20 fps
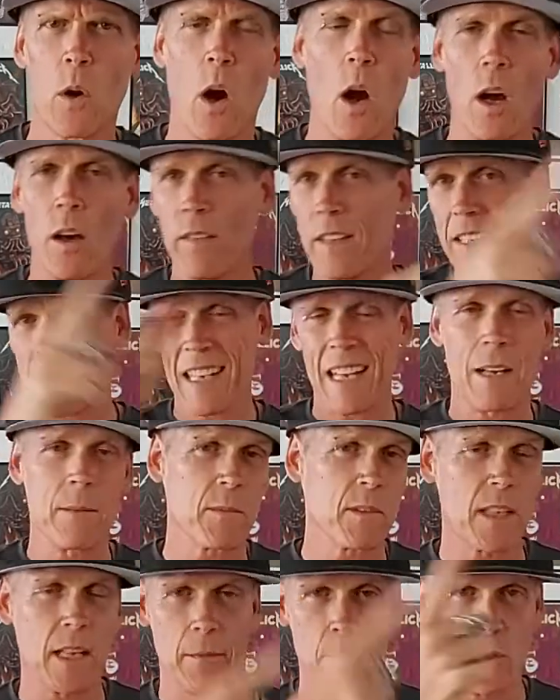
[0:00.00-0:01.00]
All these
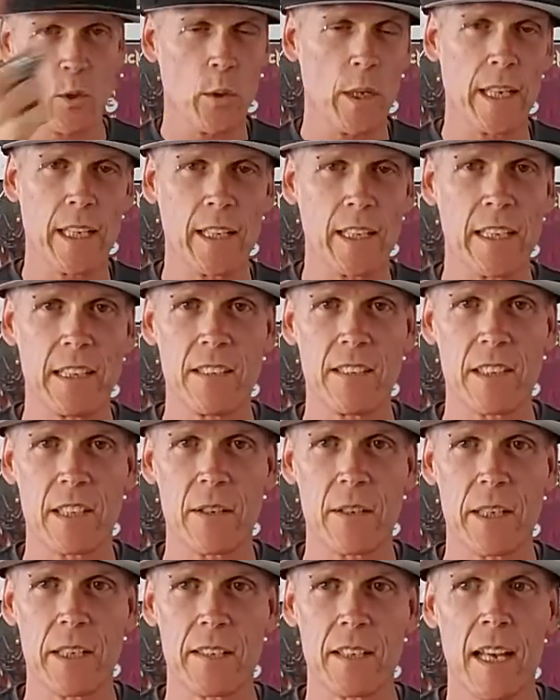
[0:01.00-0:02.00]
albums that I'm doing in these
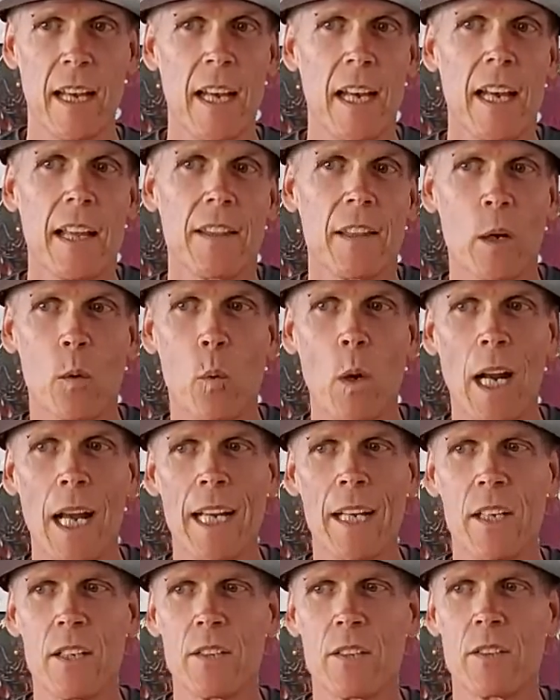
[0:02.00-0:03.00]
series, they're what I
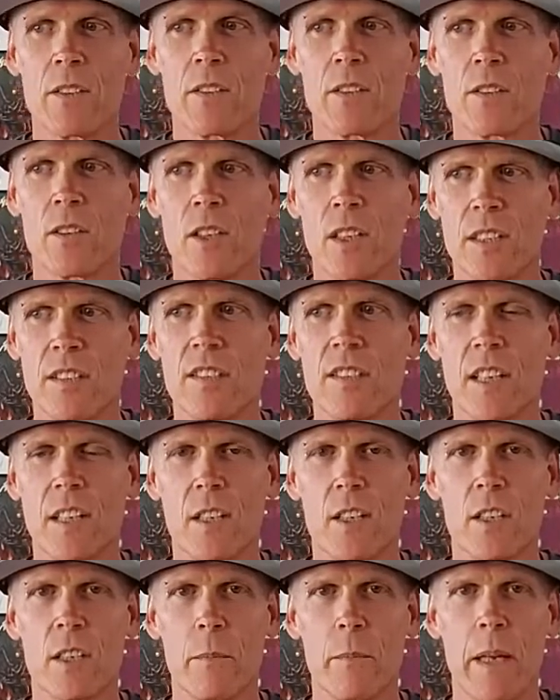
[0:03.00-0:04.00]
could
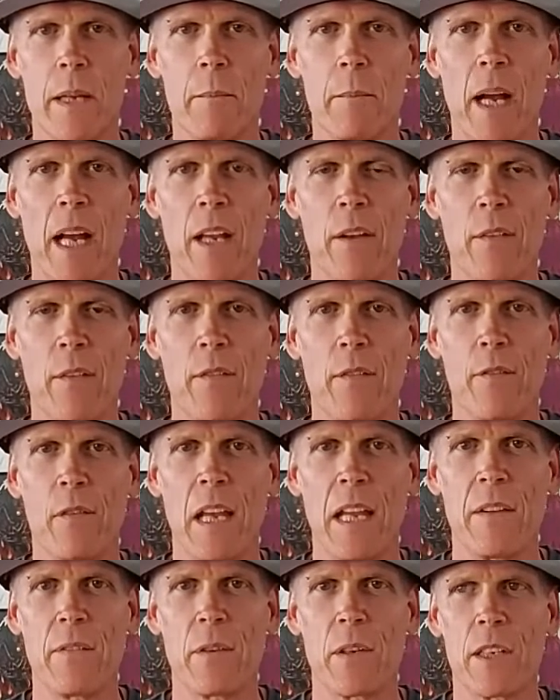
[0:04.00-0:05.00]
consider to be my
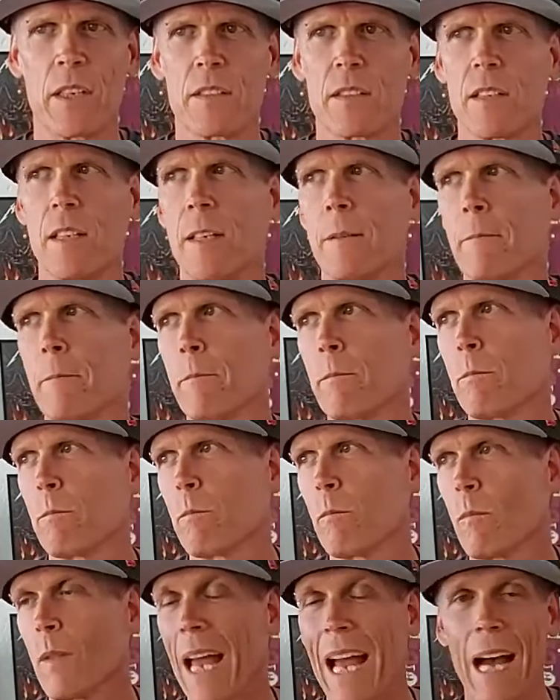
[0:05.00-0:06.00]
favorite
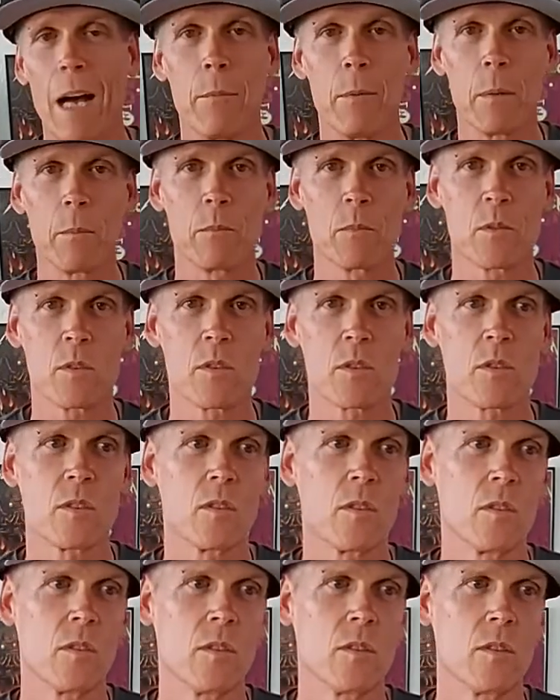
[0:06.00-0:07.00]

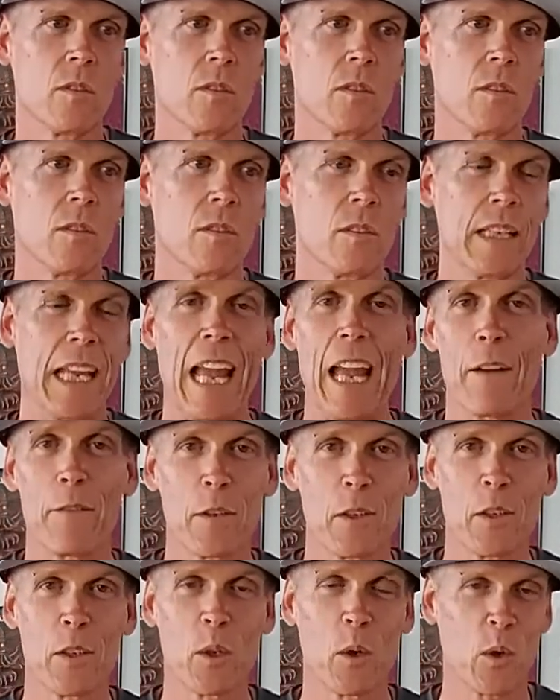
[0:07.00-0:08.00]
albums
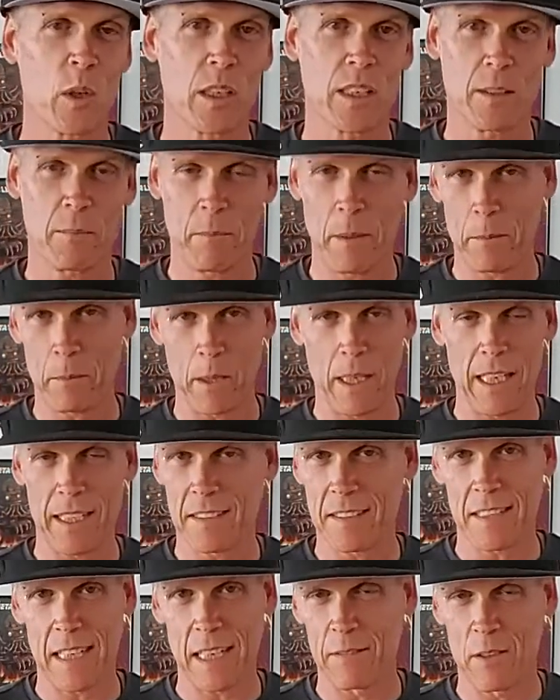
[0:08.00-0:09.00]
ever, or people like
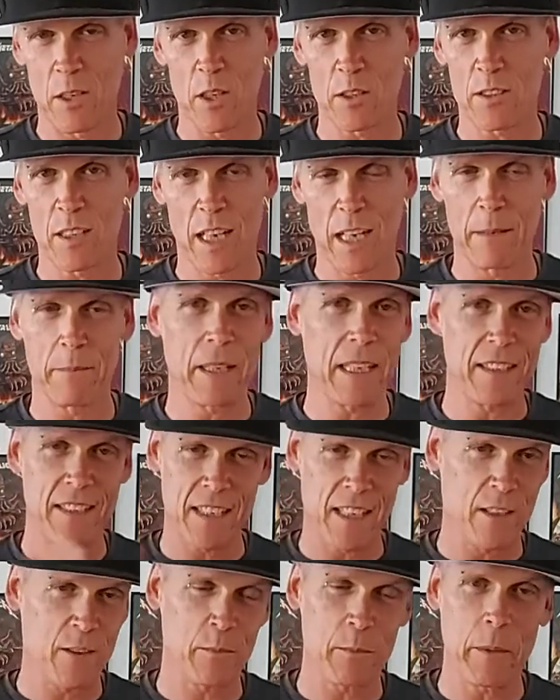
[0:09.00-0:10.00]
to say of all time. That
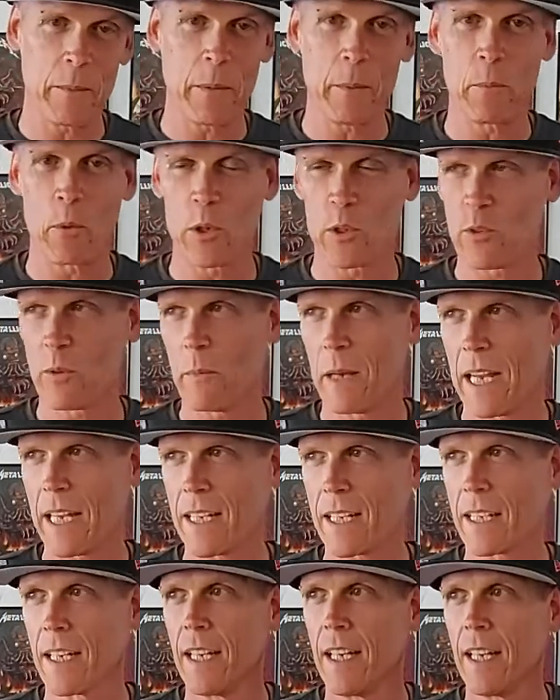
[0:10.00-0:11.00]
sounds maybe more
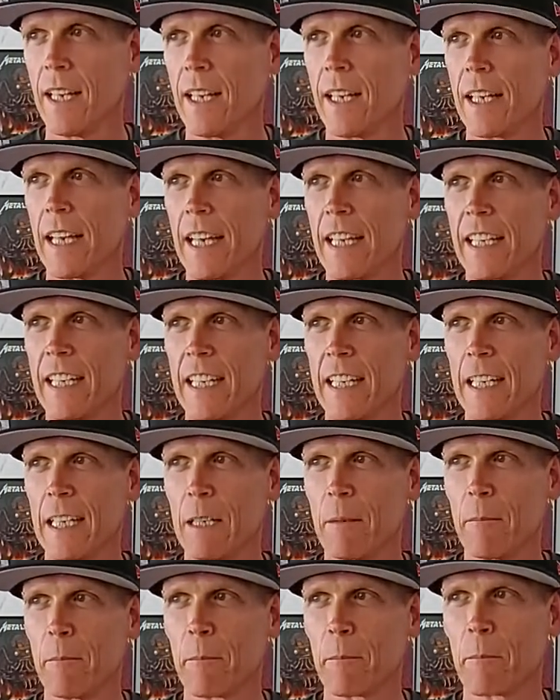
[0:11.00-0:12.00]
dramatic,
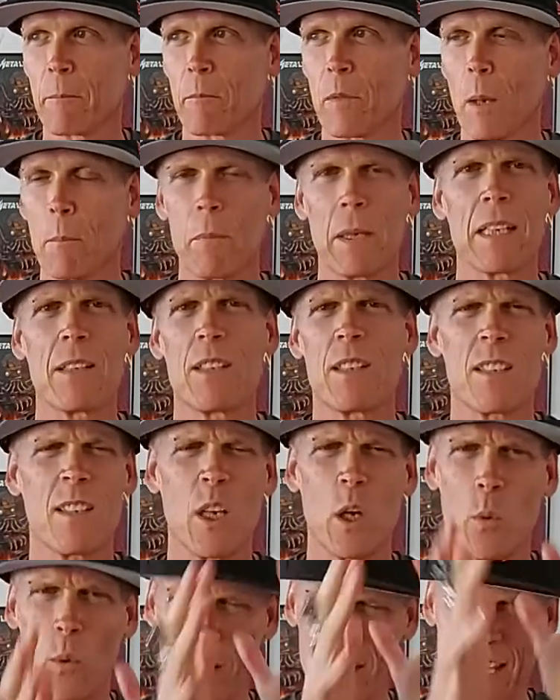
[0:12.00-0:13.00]
and but
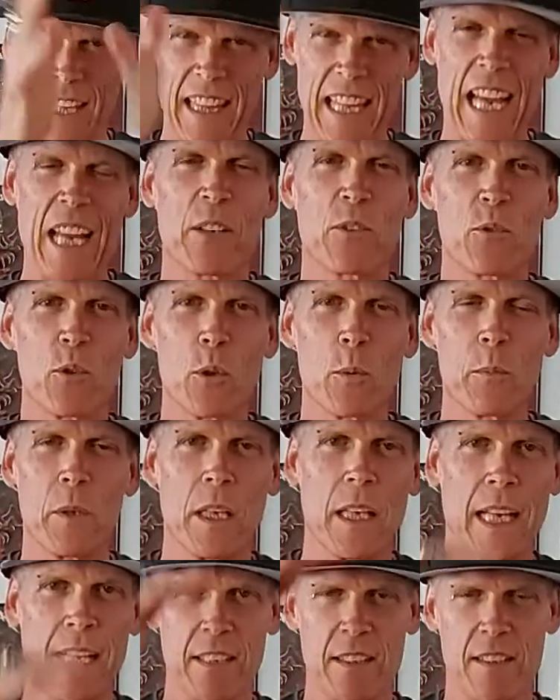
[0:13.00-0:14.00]
still within that group,
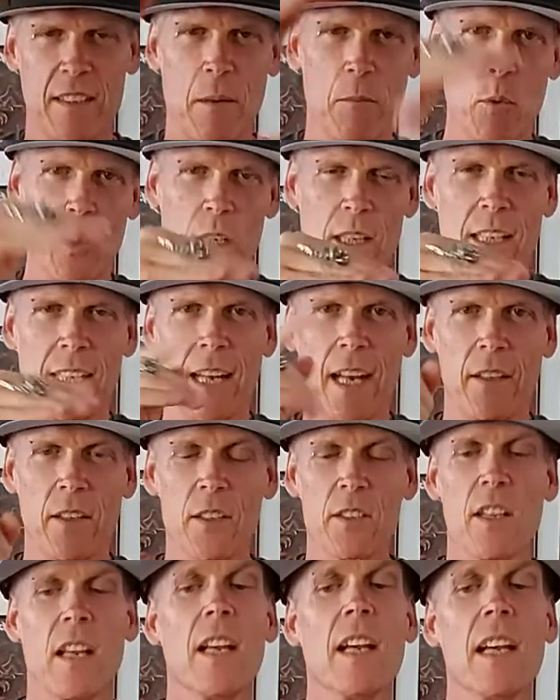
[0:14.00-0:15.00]
you like some more than
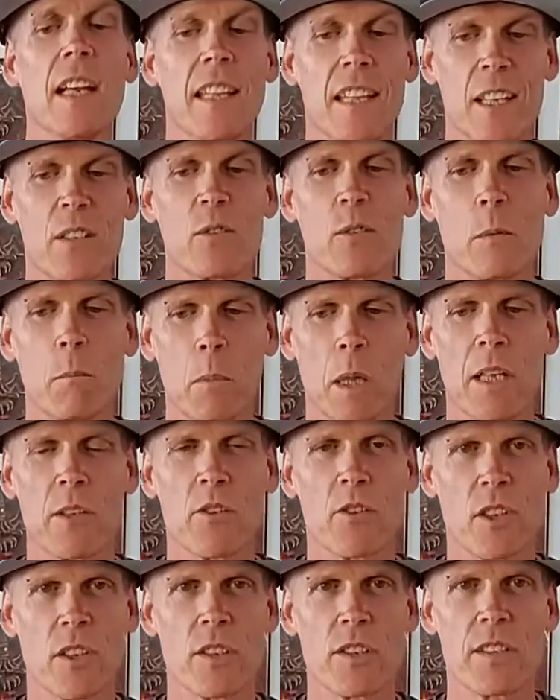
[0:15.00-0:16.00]
others. This one,
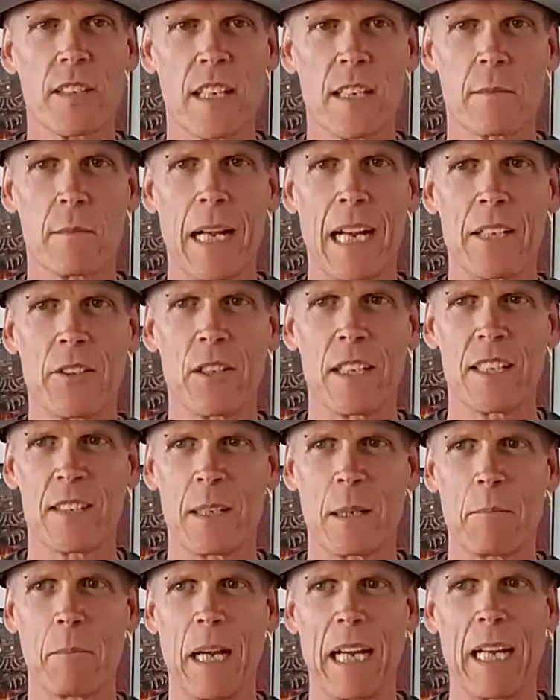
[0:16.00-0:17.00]
Blood Sugar Sex Magik, is
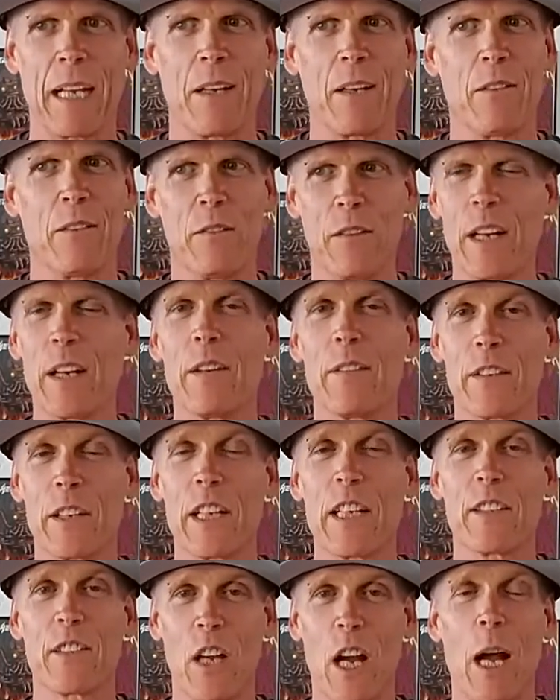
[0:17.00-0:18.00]
in my very,
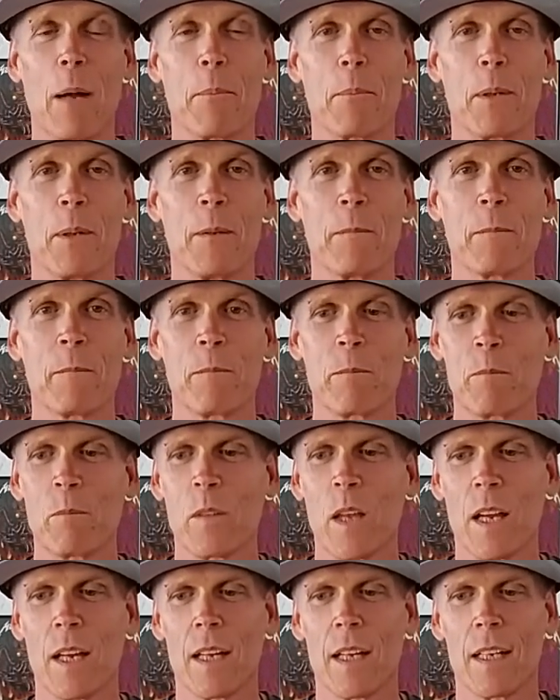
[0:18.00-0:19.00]
very top
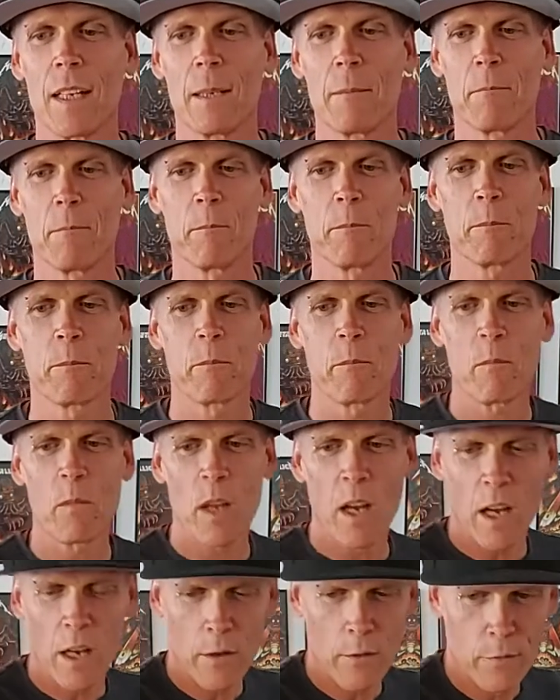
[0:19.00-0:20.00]

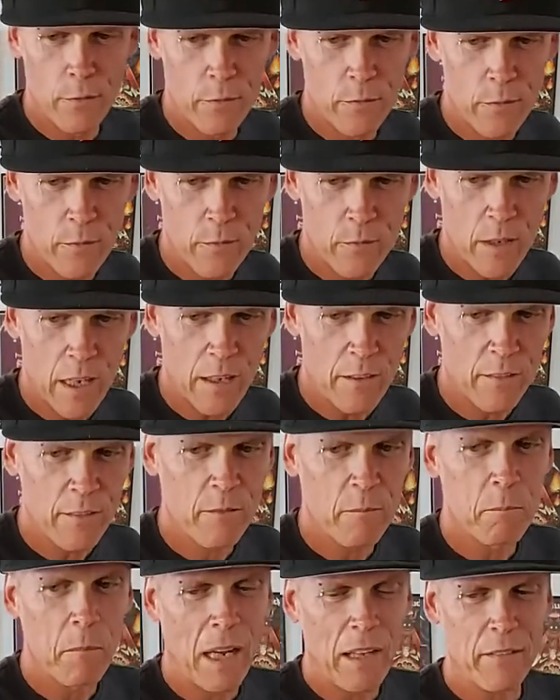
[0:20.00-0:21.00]
of
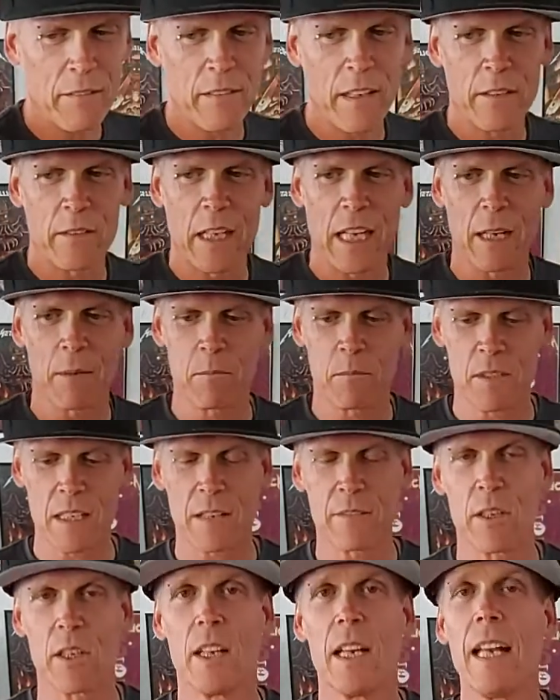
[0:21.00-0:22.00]
my favorite albums
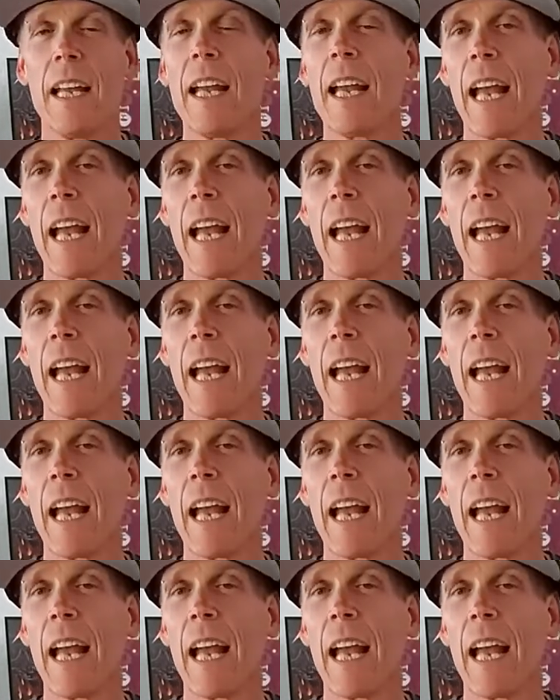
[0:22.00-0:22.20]
ever.